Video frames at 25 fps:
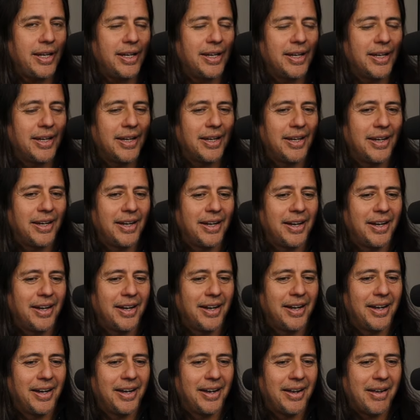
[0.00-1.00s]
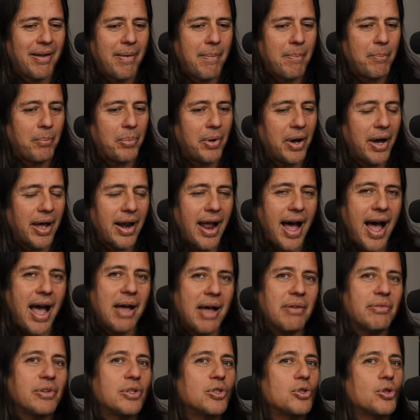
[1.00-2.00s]
But
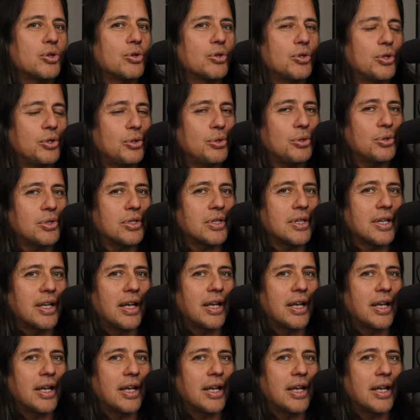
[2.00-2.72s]
I've introduced